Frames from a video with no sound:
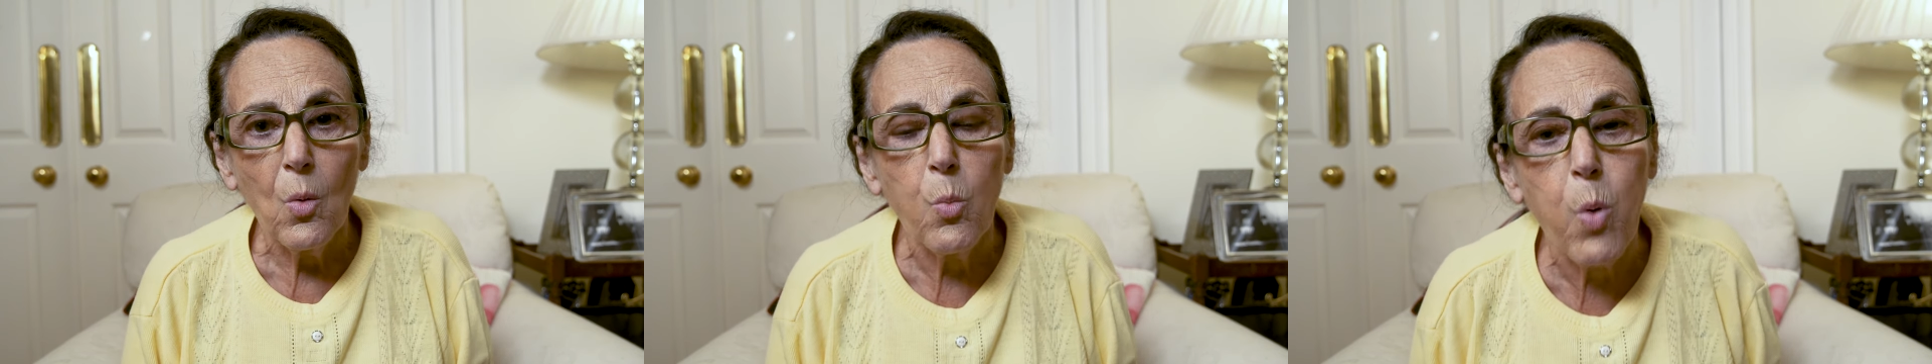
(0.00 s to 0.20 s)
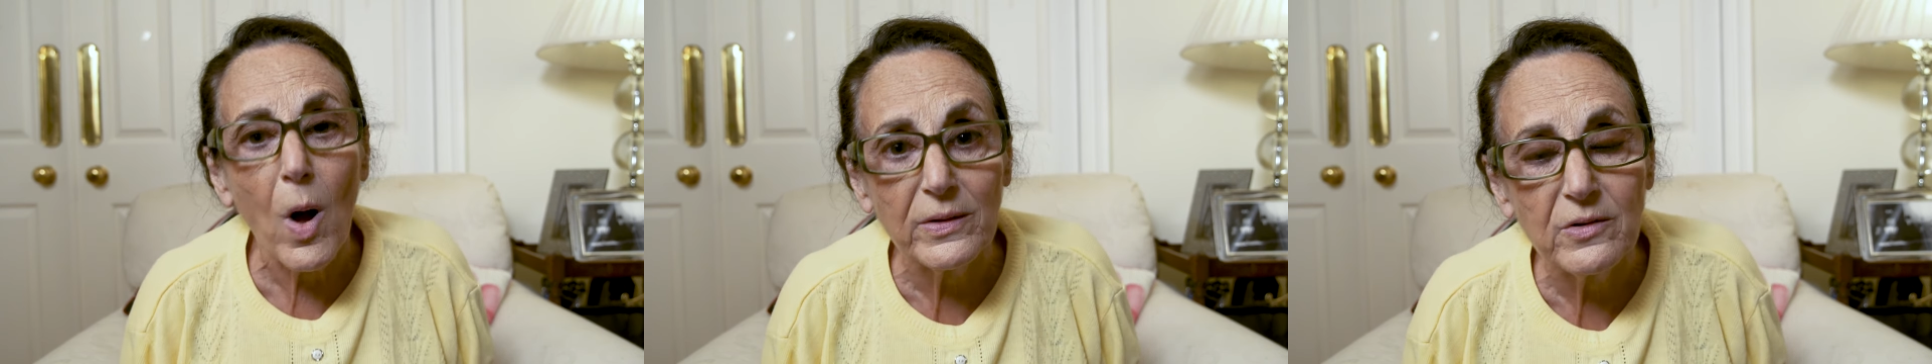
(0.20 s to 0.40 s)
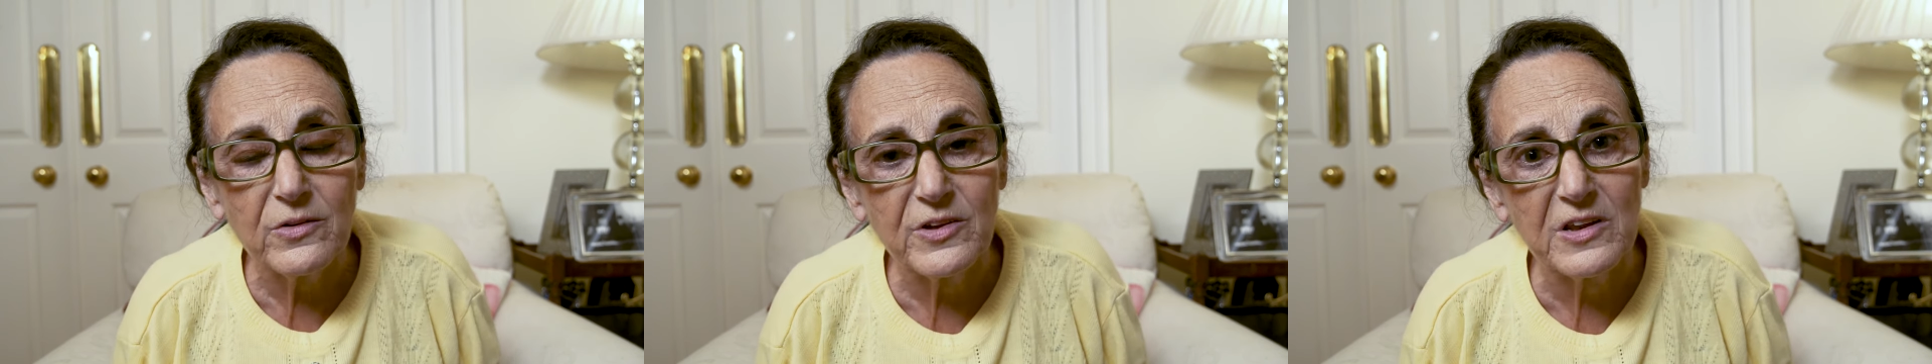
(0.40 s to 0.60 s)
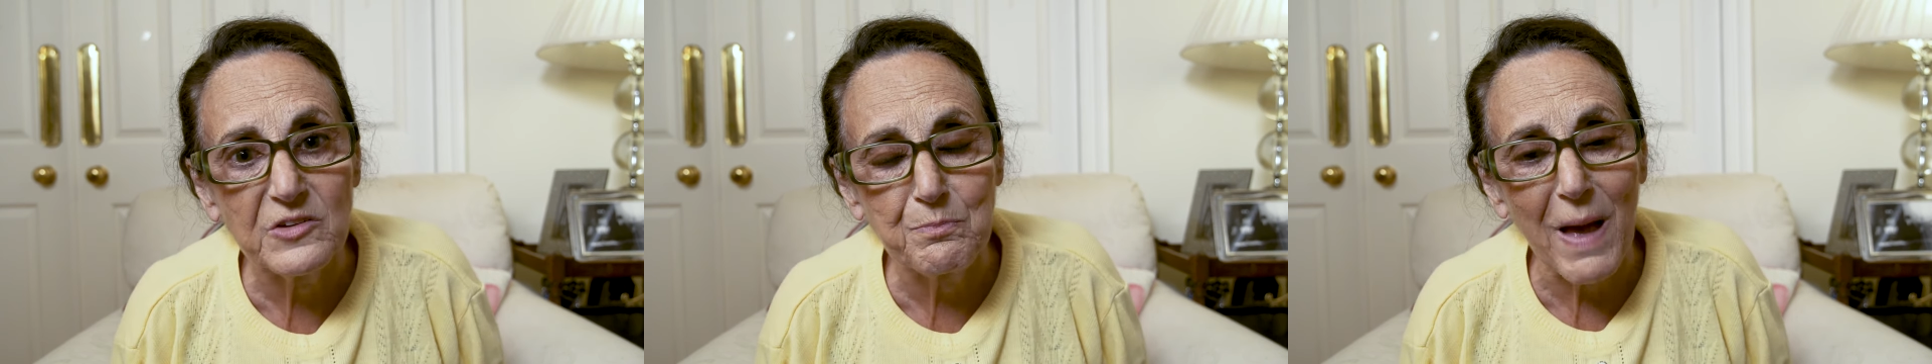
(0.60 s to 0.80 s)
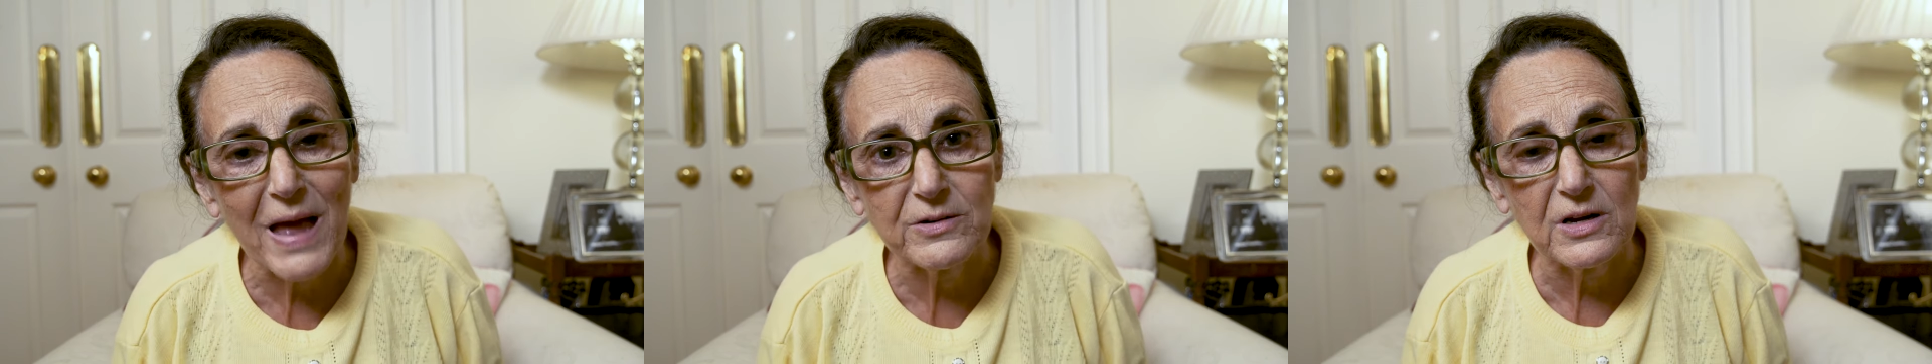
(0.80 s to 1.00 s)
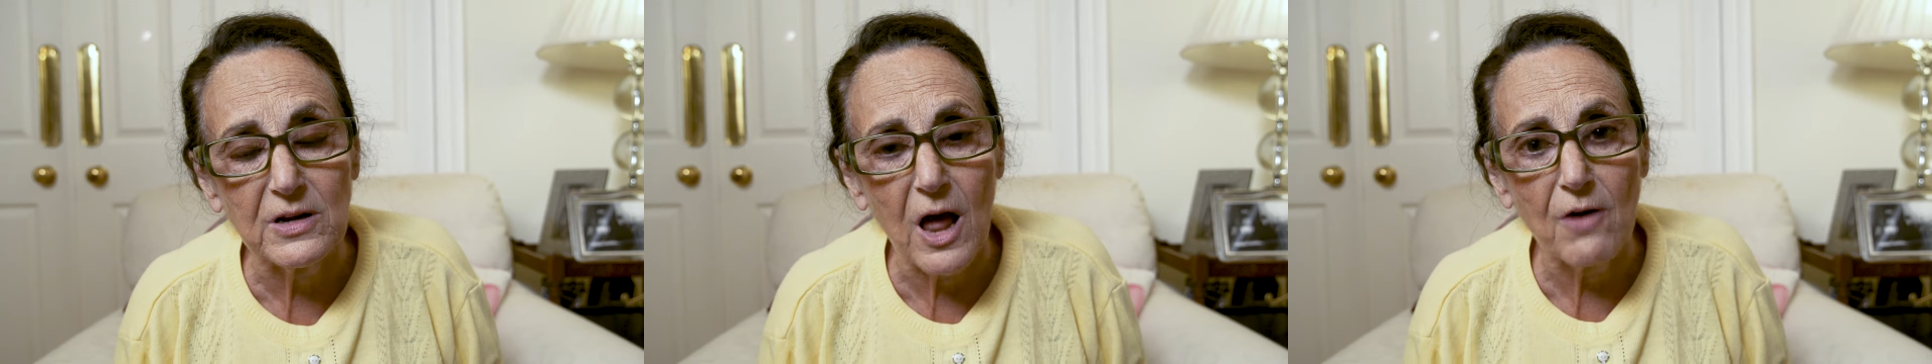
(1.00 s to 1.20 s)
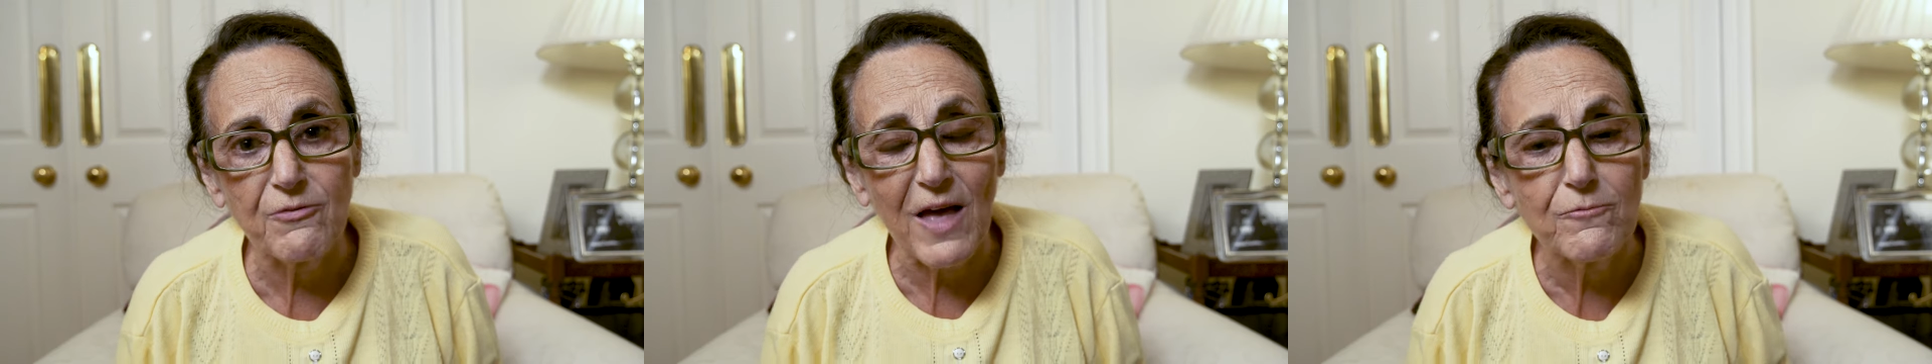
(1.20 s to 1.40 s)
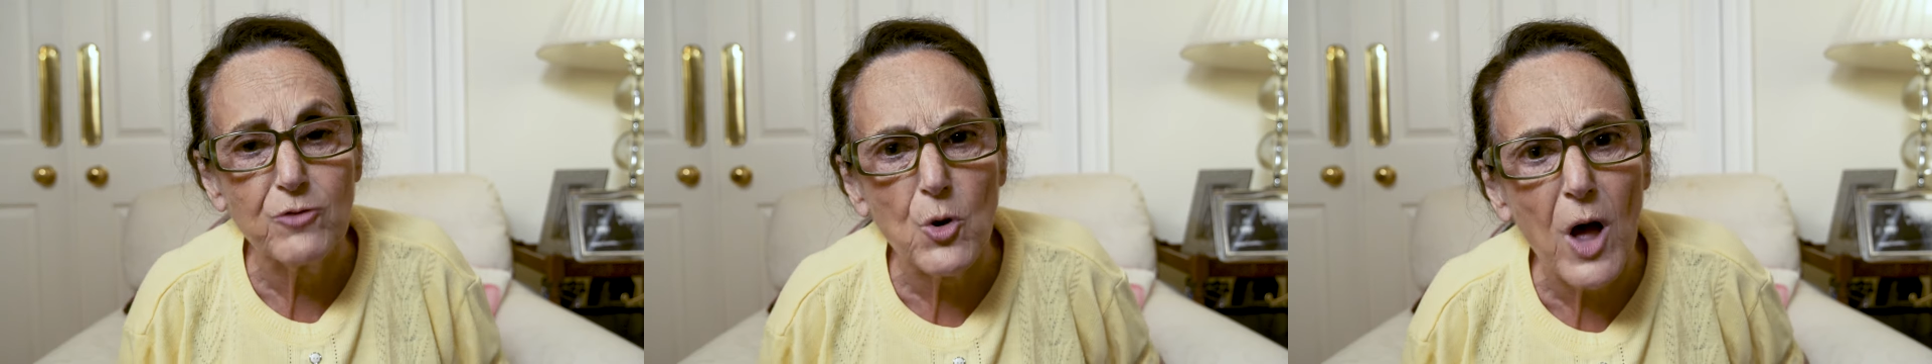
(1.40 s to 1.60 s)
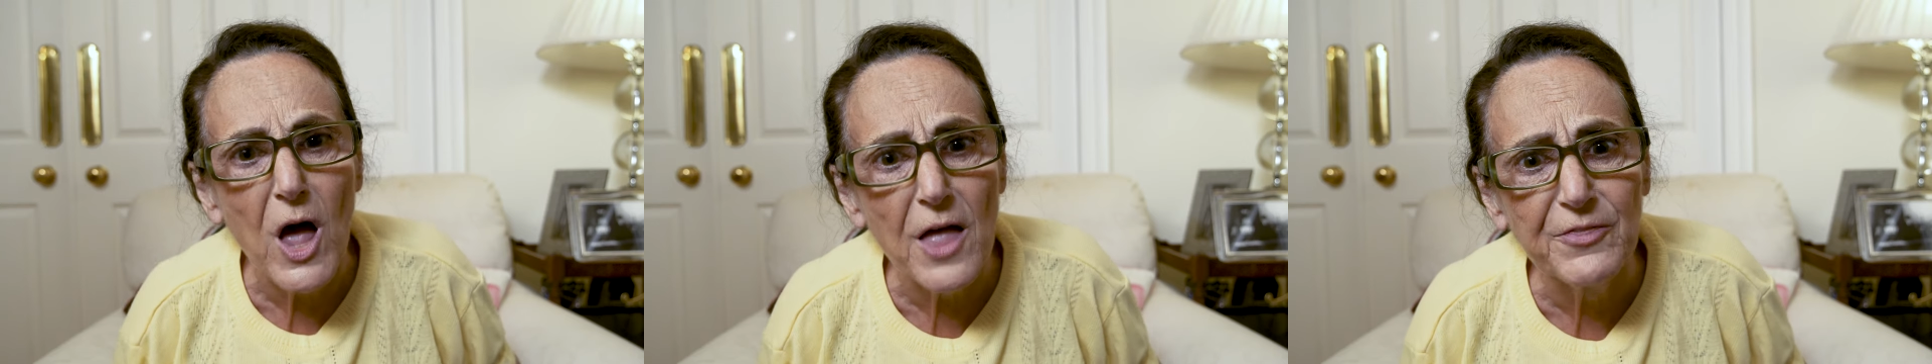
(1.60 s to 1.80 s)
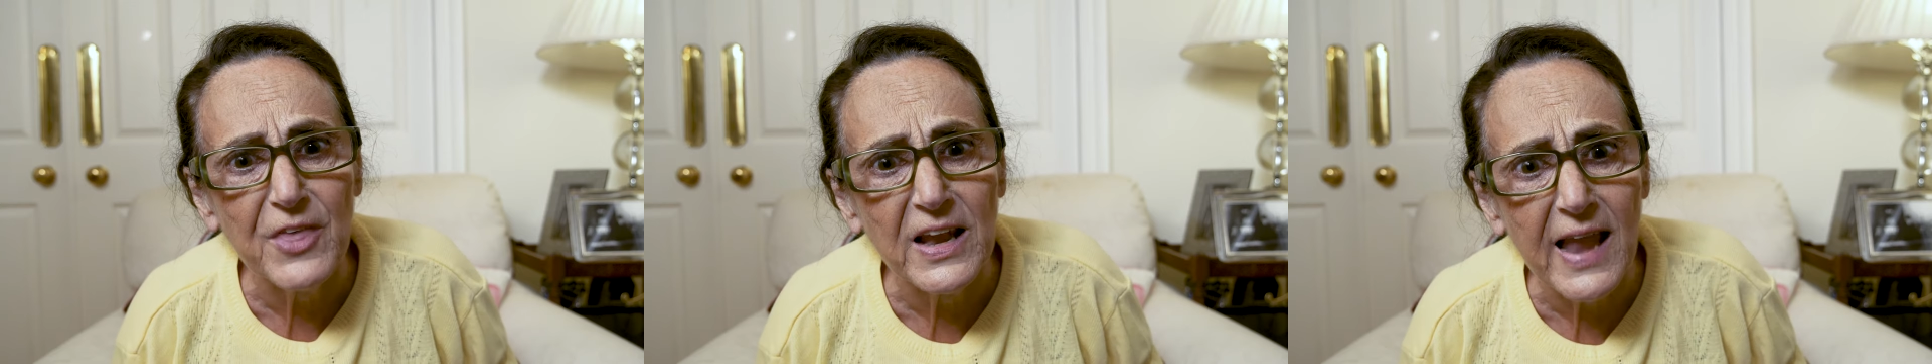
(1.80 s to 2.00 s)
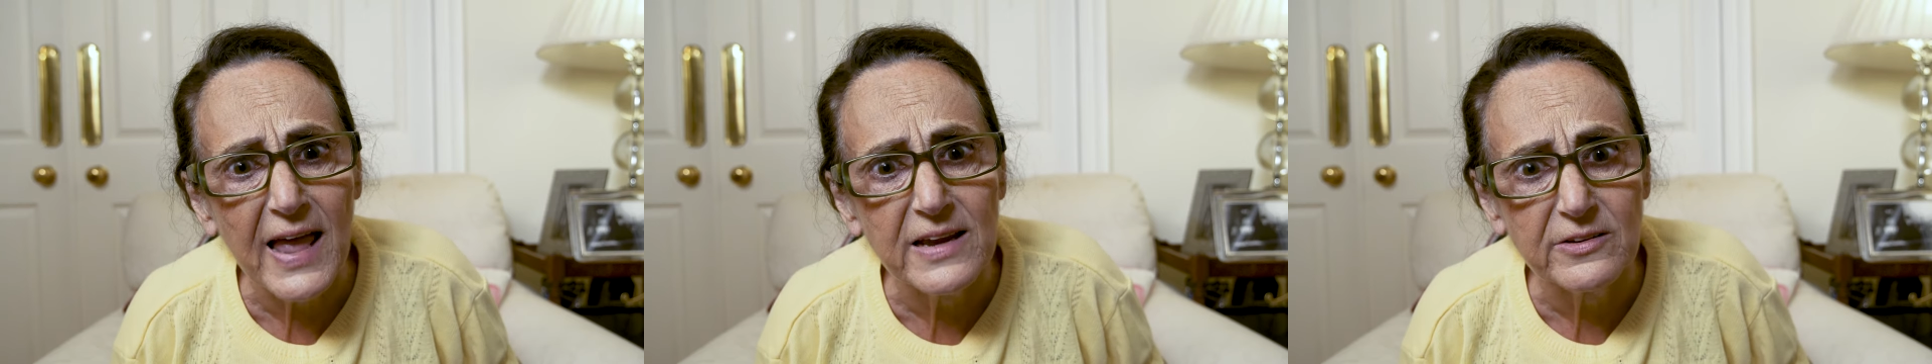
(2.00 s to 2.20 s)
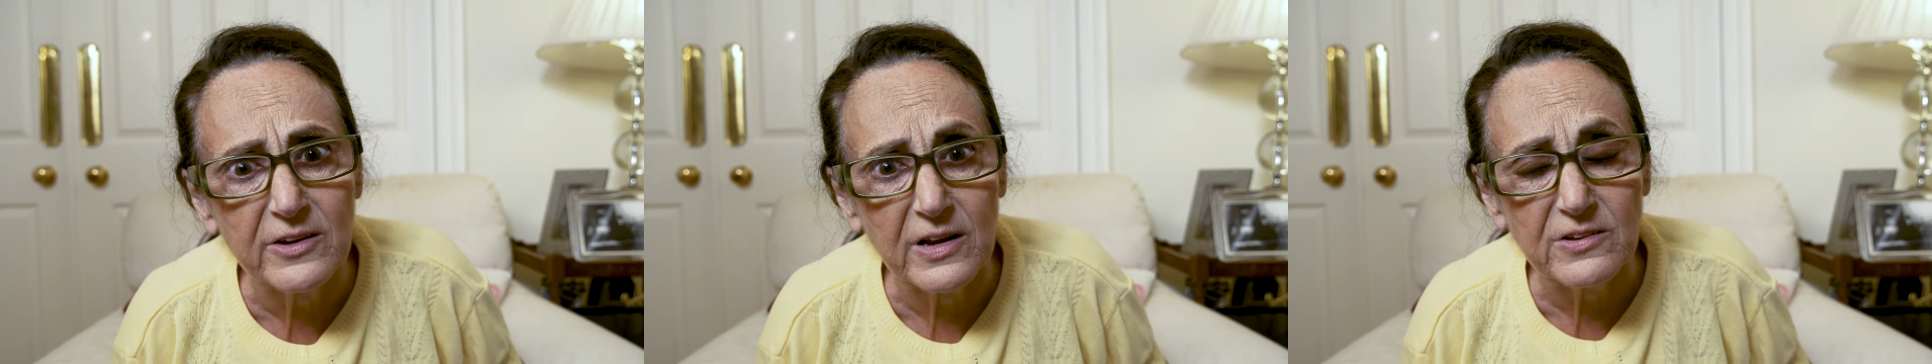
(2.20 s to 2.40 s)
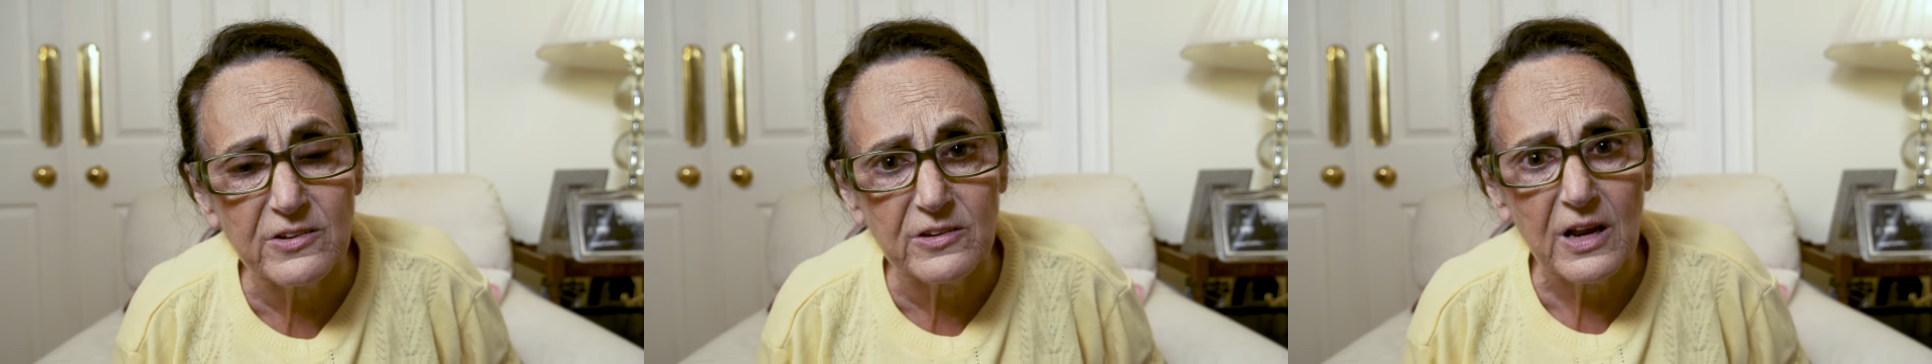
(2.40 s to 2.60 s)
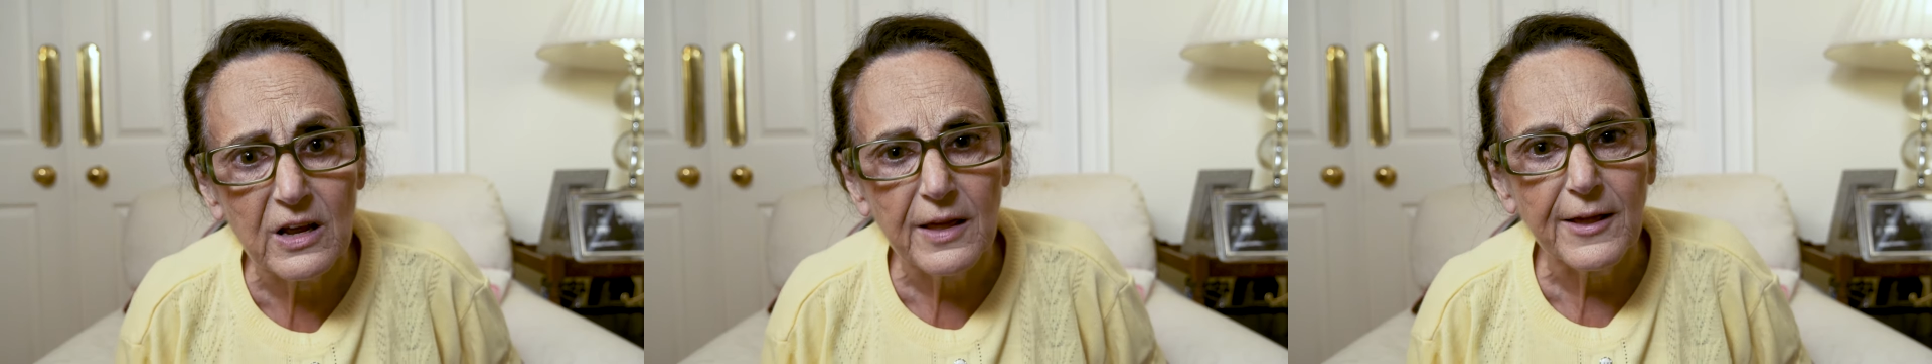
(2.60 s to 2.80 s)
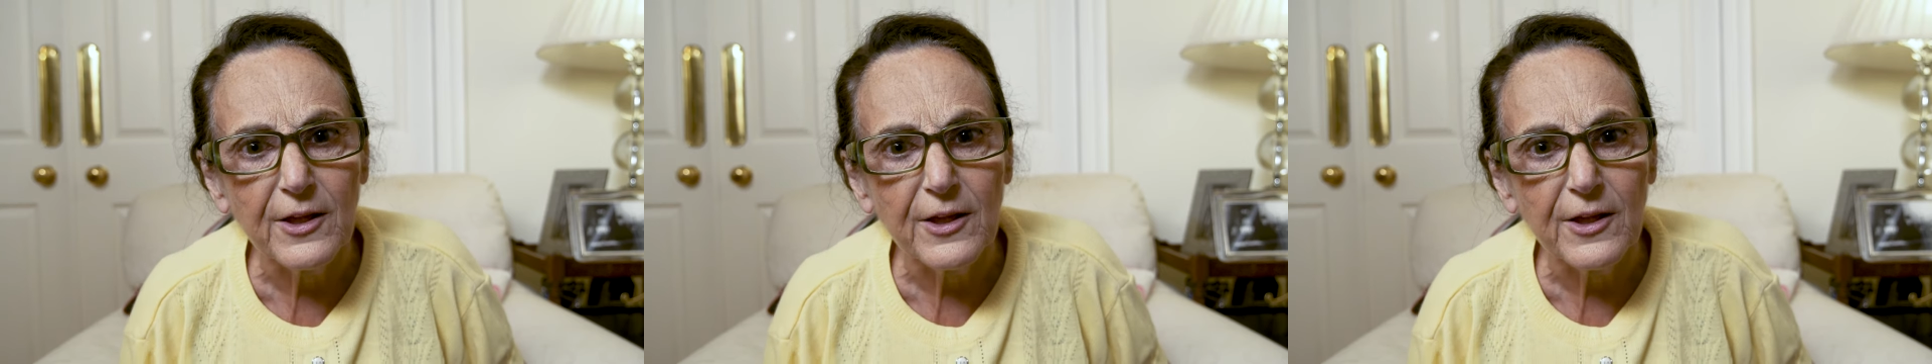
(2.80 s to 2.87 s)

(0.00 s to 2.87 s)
Once is bad enough. Have you heard the latest?